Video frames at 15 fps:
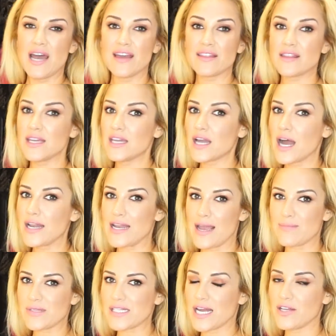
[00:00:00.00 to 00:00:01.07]
I think on
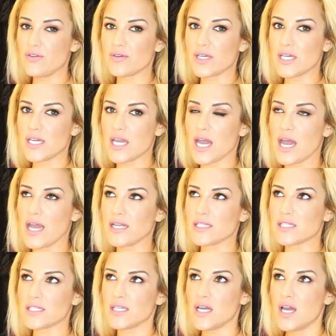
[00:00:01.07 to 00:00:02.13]
Amazon you can
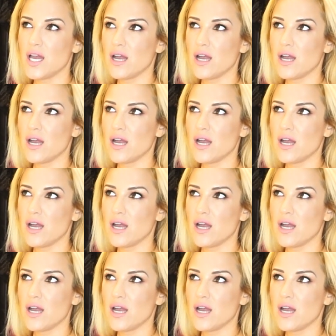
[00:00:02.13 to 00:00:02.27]
get,